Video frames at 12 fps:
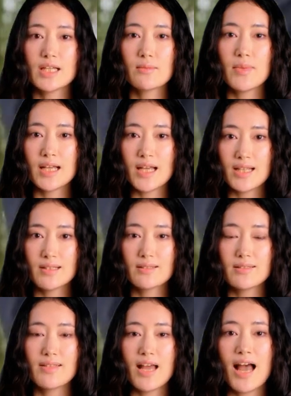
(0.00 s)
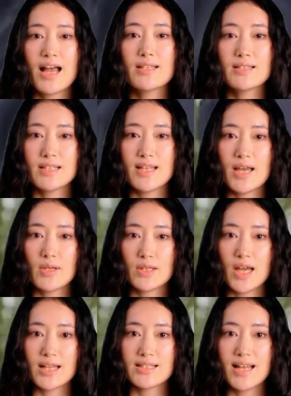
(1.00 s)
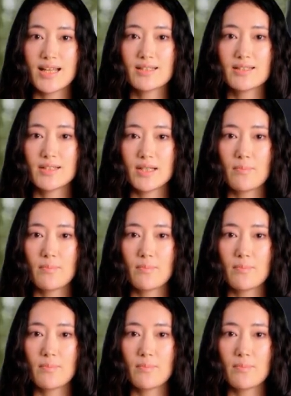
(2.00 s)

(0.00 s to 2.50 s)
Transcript: speaking, the higher the down content, the